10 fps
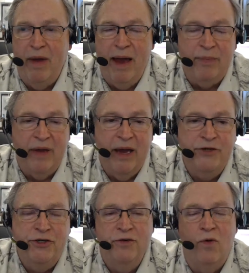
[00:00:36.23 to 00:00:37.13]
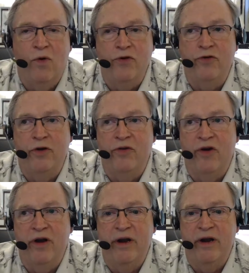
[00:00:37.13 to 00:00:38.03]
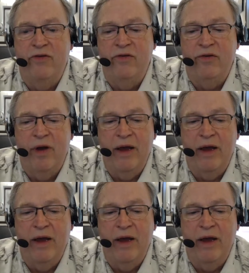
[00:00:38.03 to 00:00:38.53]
application, or you could turn it into